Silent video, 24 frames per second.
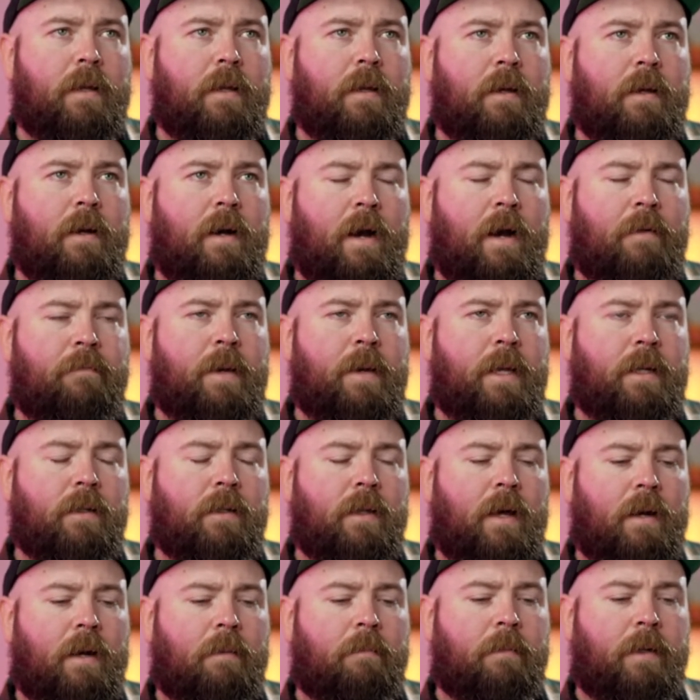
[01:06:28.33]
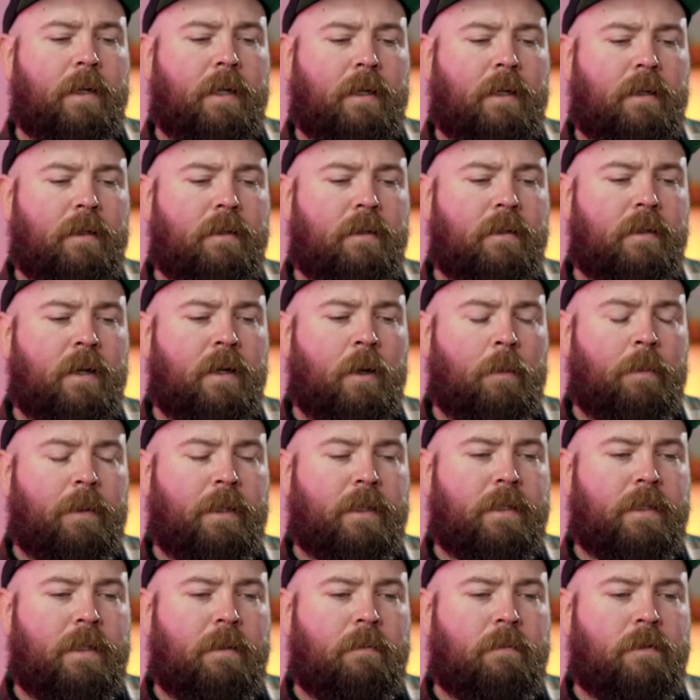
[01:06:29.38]
I've made a lot of money helping
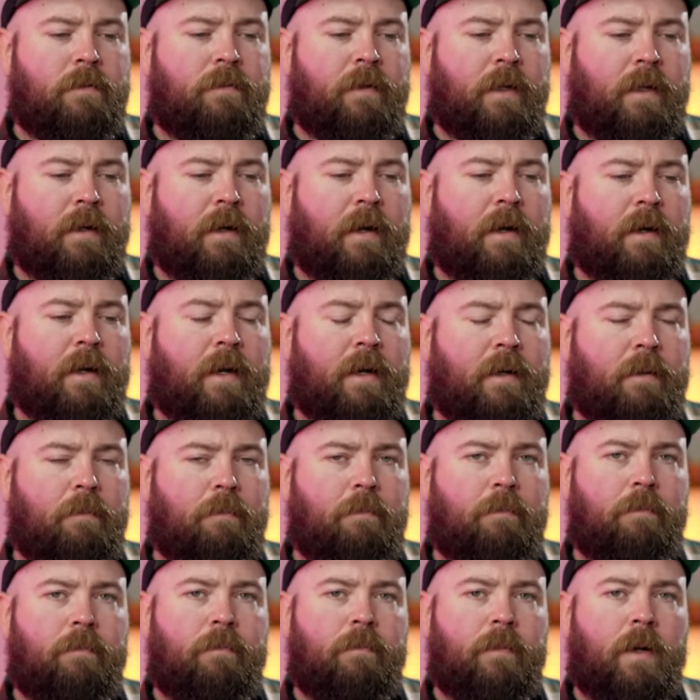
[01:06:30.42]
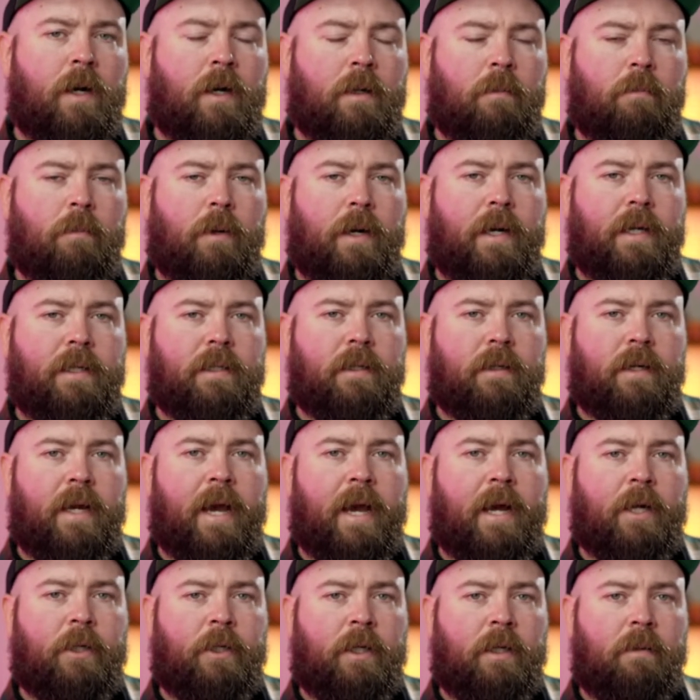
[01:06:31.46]
teams figure out how to unbreak their
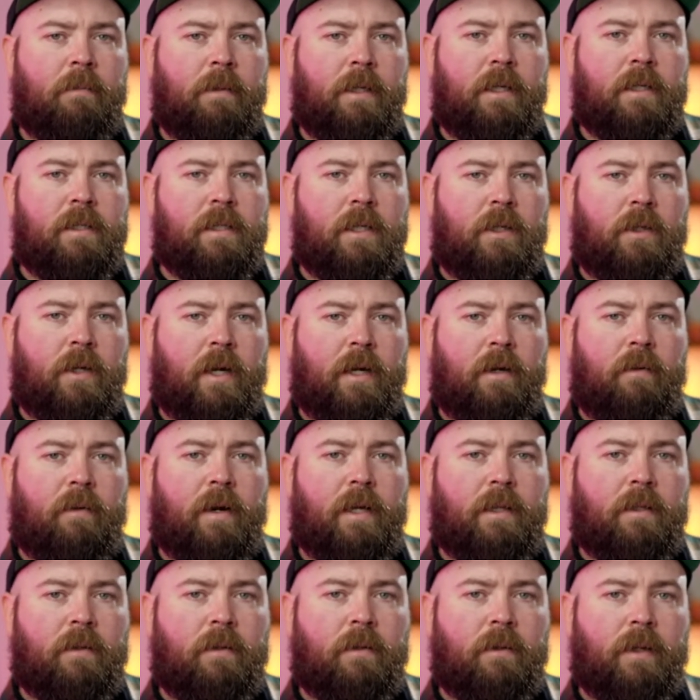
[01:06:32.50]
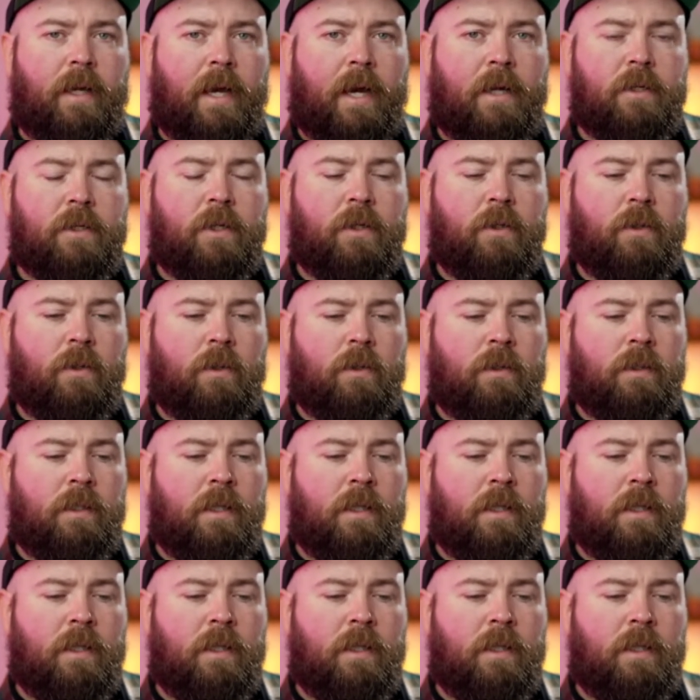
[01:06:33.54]
caching because they tried to write their own cache control.